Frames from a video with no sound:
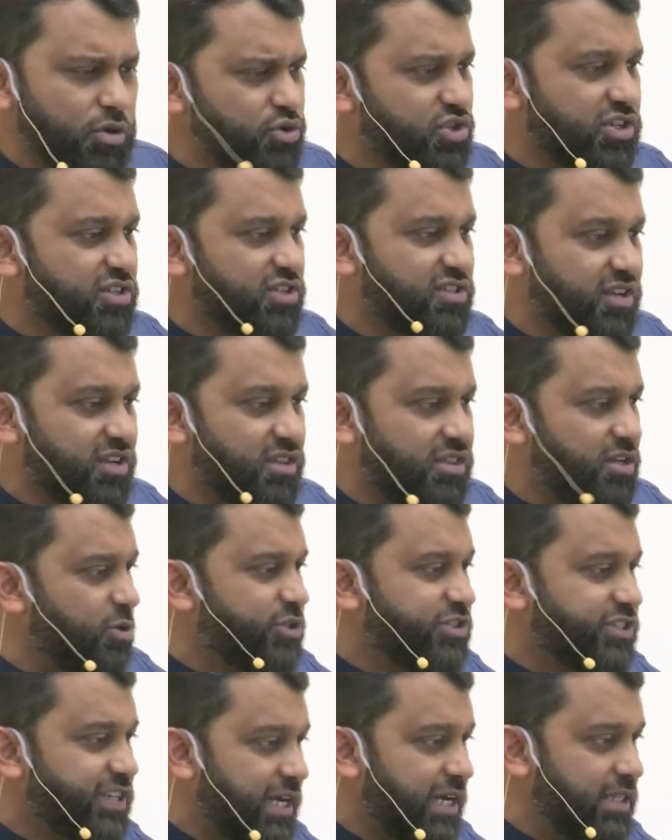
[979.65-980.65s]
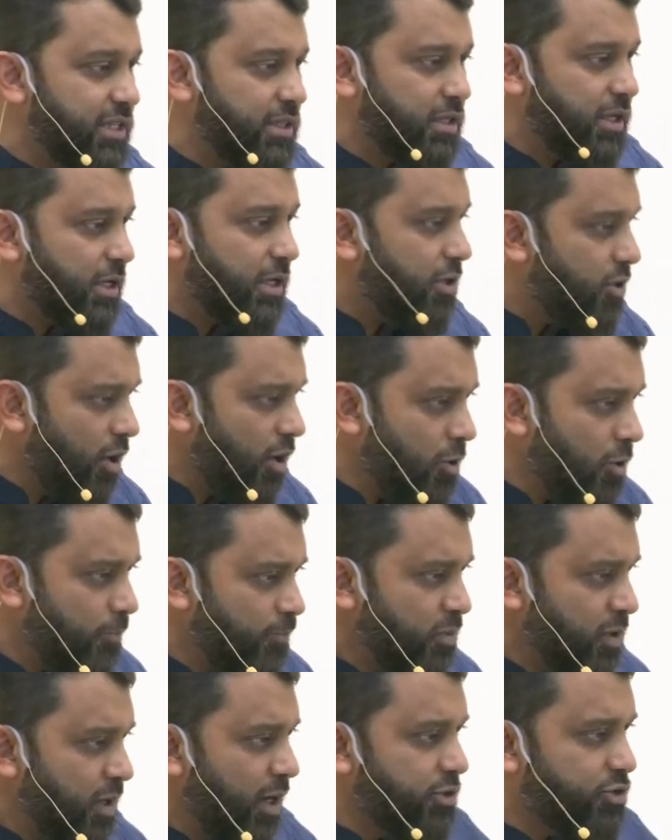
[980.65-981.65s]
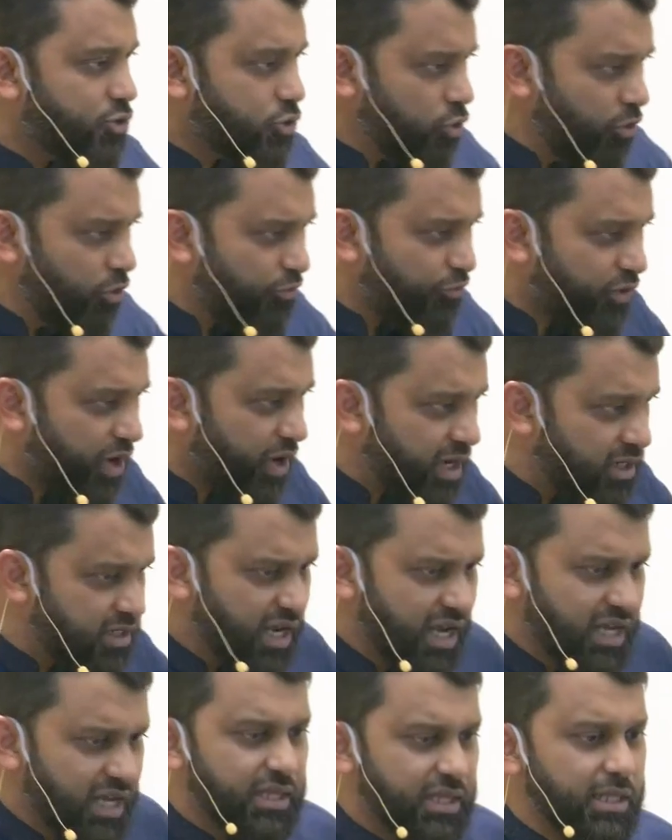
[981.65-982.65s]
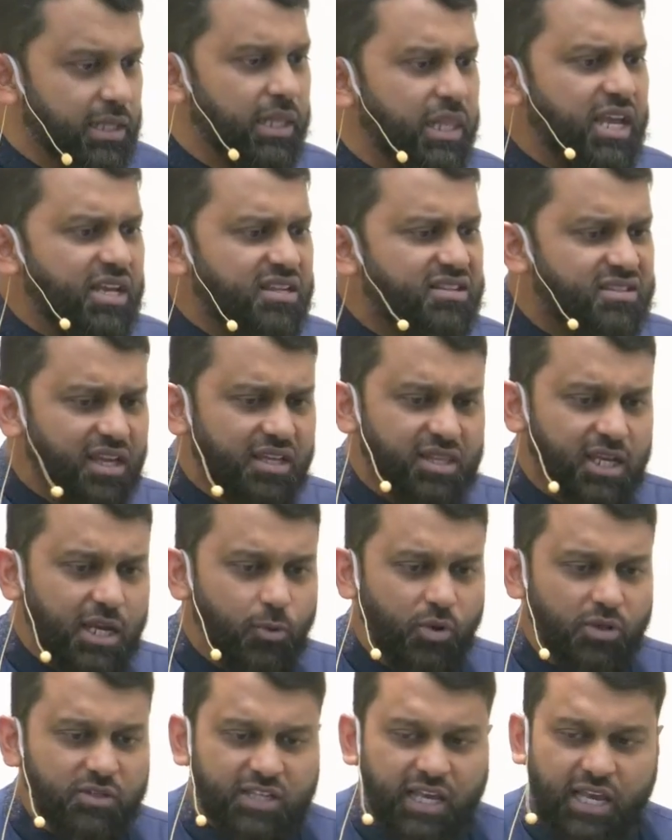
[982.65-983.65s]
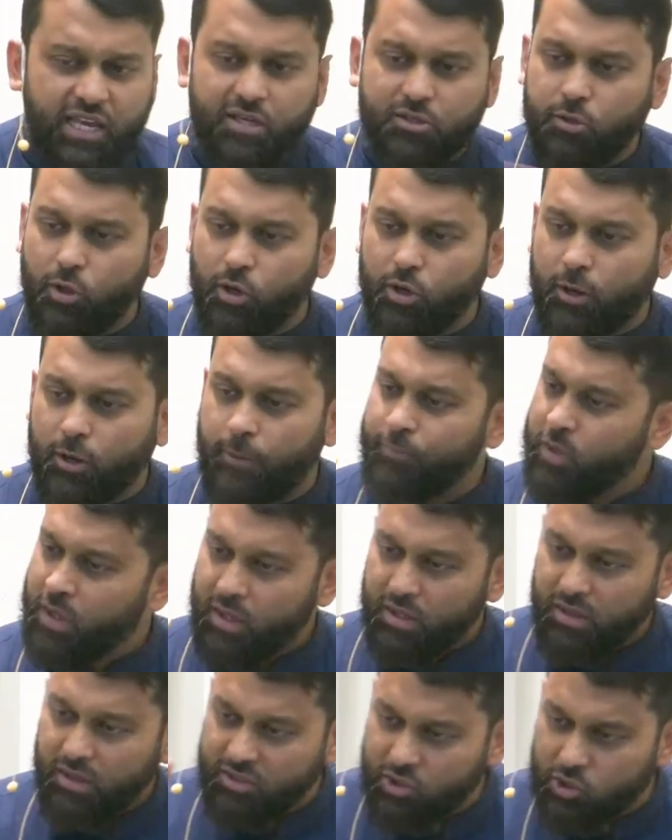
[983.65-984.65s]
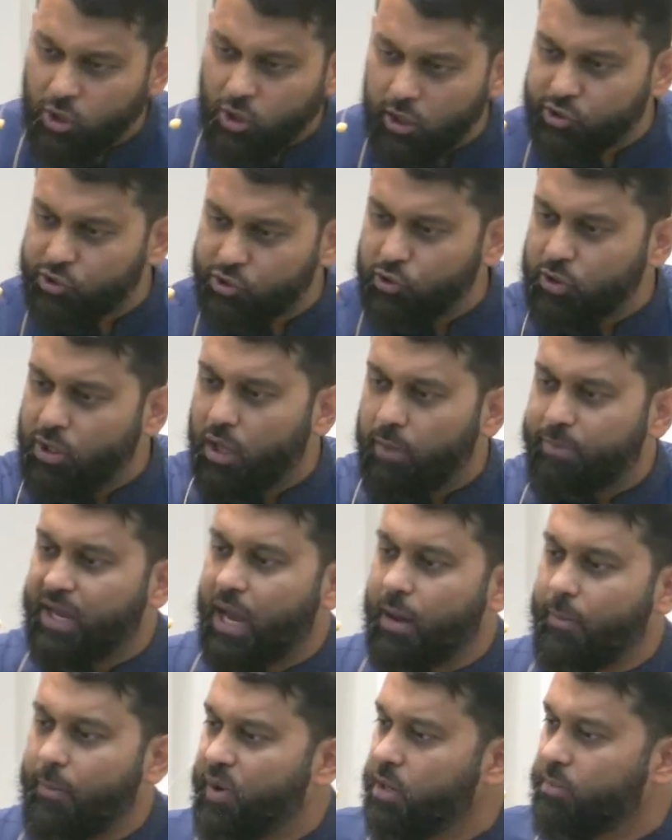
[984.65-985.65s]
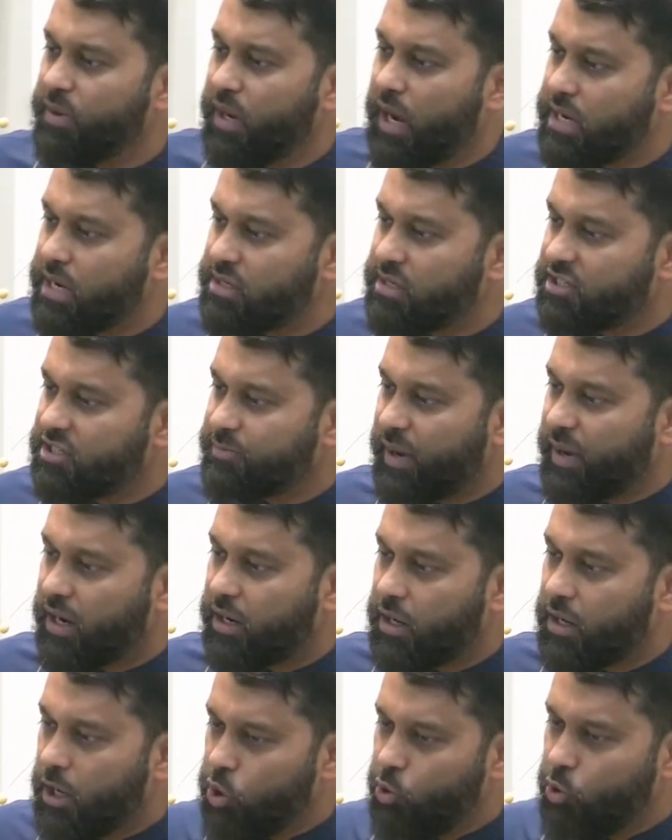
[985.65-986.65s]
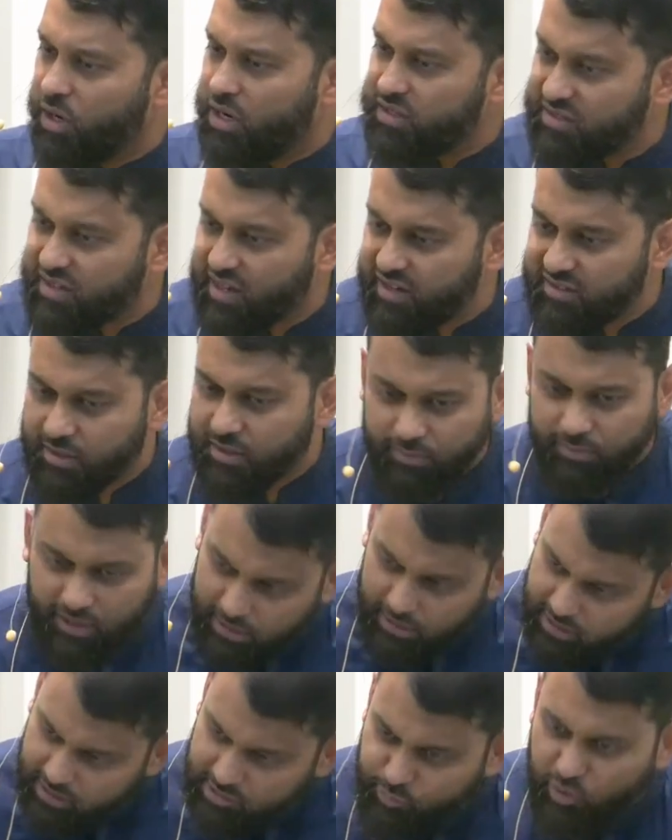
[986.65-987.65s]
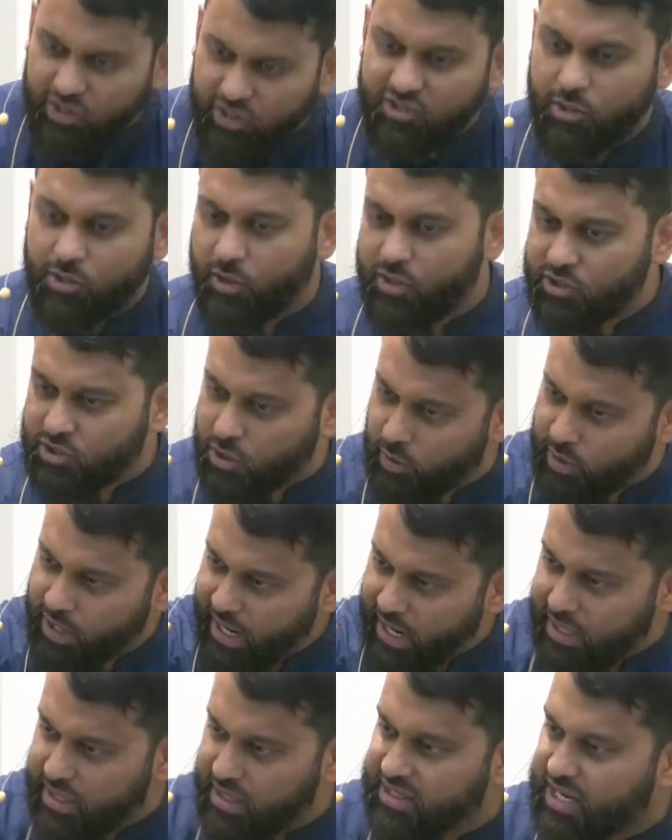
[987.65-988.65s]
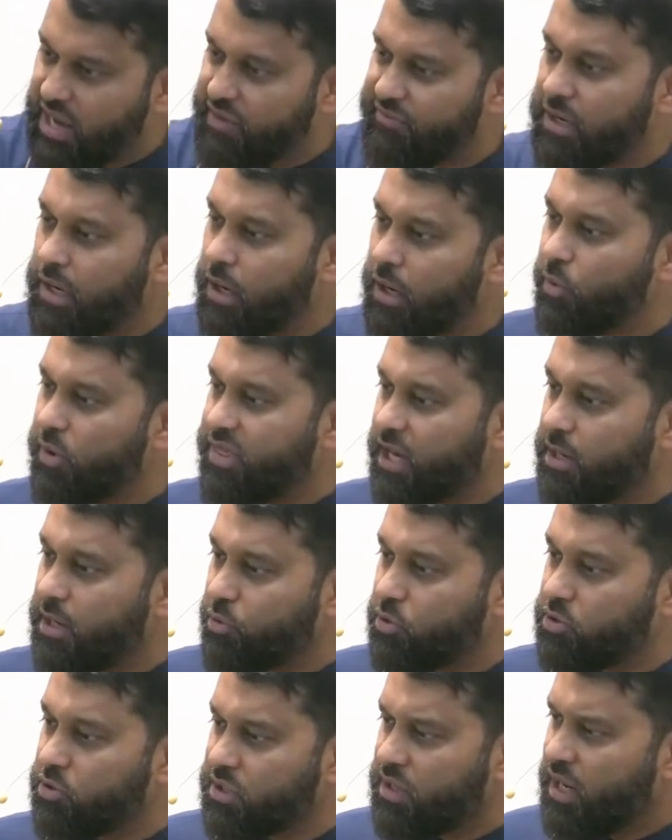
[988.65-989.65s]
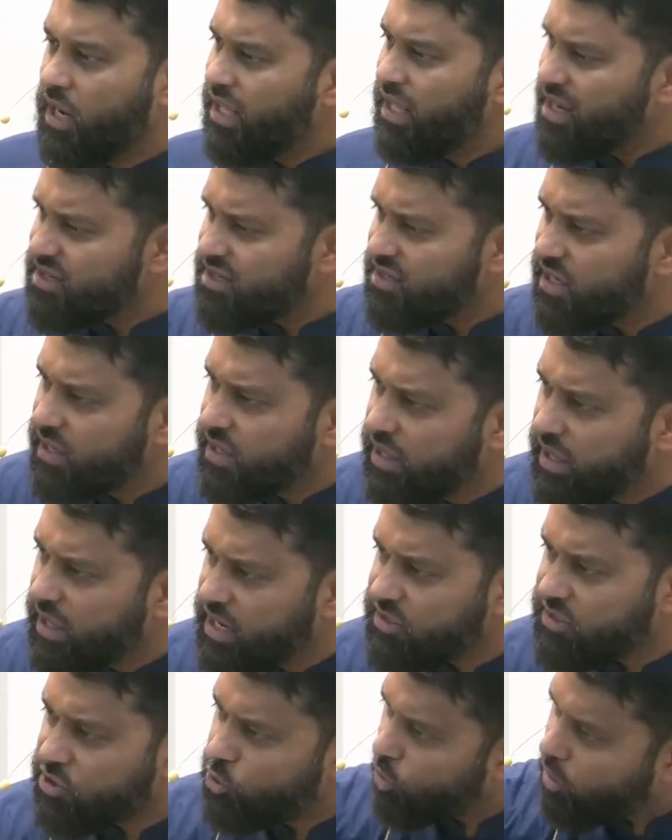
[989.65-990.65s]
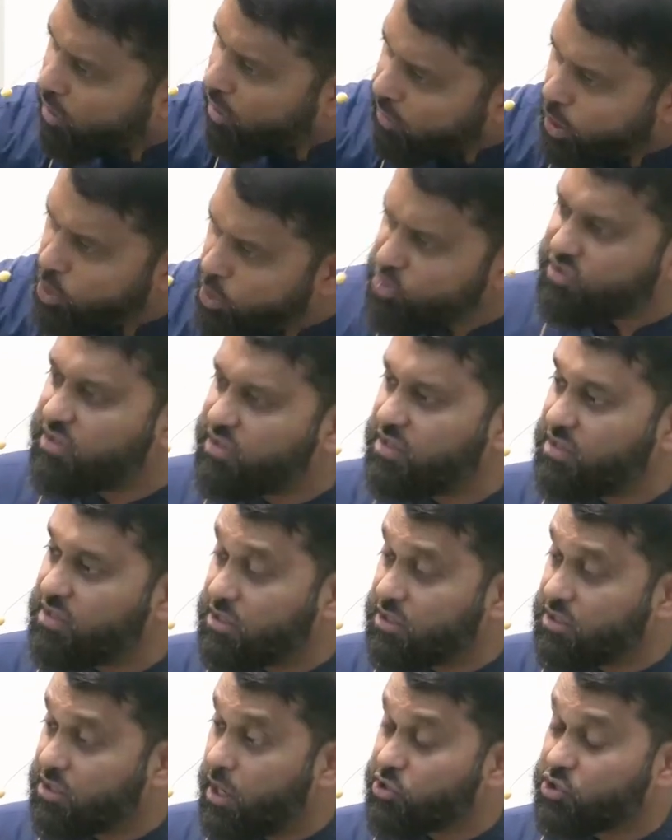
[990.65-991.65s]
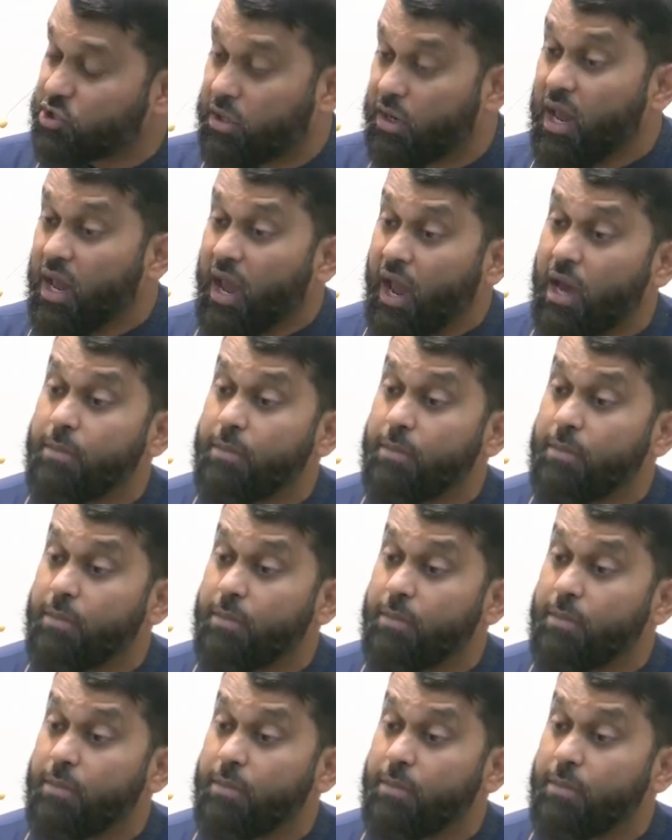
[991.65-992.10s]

You don't just sit there silently. No, a true friend, the least that they will say is, look, this talk should not be happening behind his back. You want to say something? Let's bring so-and-so and let's have it out with that person. That's the least. You close this discussion.